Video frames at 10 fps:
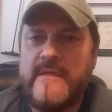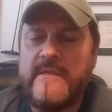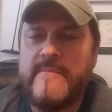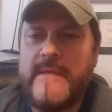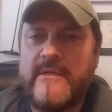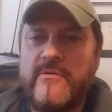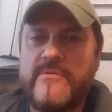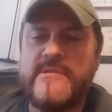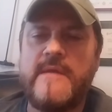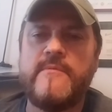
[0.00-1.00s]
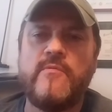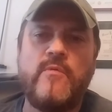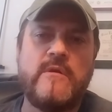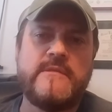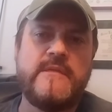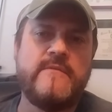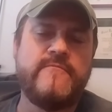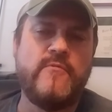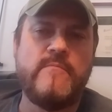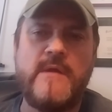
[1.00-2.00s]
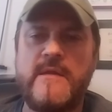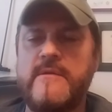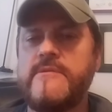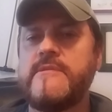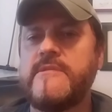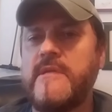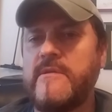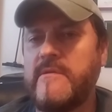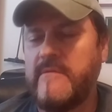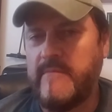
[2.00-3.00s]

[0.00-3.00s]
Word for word: and the medical examiner walked in in Fort Myers and said,